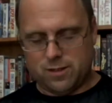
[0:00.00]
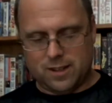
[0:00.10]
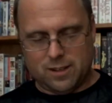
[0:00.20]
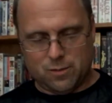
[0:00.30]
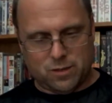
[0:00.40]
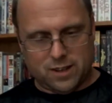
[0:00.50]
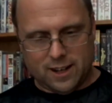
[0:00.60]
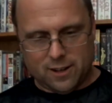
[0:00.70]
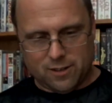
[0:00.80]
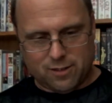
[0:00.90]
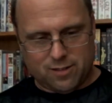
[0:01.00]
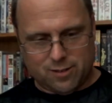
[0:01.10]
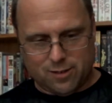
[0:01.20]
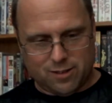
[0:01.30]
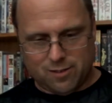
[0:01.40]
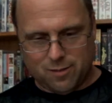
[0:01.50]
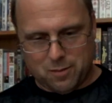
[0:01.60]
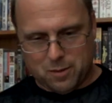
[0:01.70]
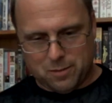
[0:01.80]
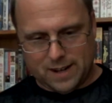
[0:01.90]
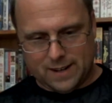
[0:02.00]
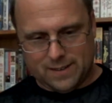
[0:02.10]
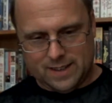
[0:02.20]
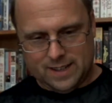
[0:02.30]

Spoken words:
These, you know, there's tons of them coming out.